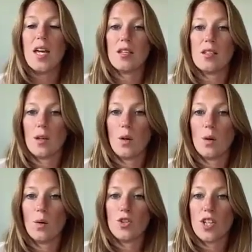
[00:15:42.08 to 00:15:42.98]
And
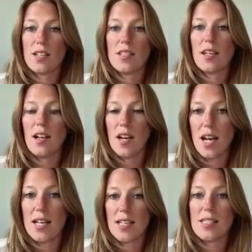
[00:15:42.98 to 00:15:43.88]
so Jessica and
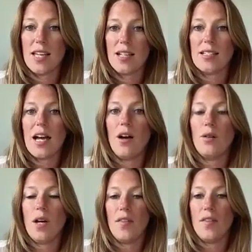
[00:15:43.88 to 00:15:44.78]
I sat
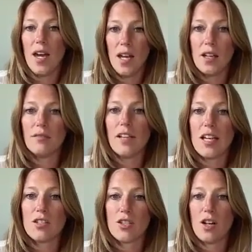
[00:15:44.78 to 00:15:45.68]
down at the end of
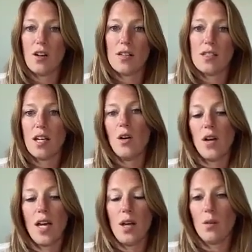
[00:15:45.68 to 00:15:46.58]
last year and said,
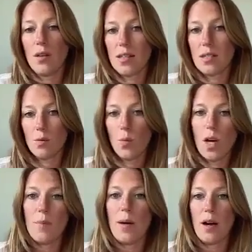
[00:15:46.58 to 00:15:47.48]
okay, let's
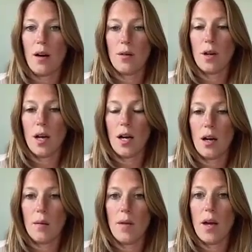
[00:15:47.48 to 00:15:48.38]
wipe out
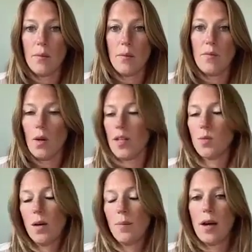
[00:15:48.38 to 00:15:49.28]
let's
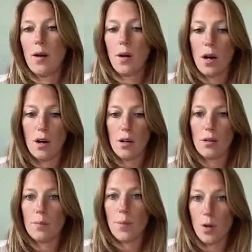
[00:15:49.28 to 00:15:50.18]
wipe out
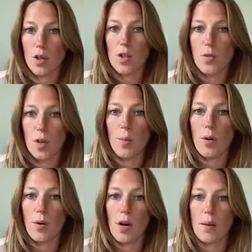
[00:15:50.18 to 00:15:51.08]
our PercuSphere
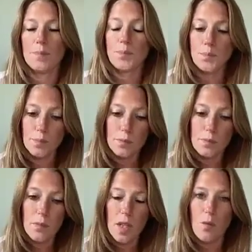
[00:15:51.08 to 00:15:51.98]
program.
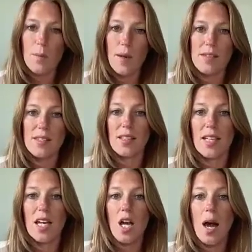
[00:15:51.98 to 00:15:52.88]
We
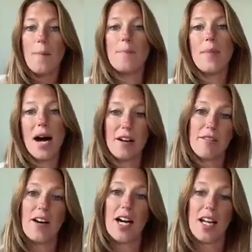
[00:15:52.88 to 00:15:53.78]
basically
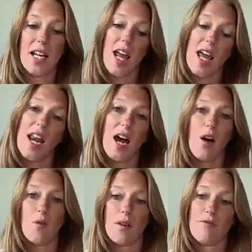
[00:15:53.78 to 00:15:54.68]
modified it, and
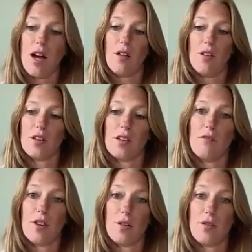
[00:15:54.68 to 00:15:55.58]
now we follow the
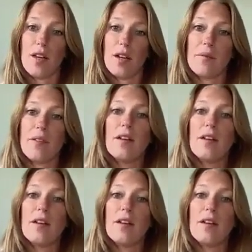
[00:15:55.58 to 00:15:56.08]
Glover U thing.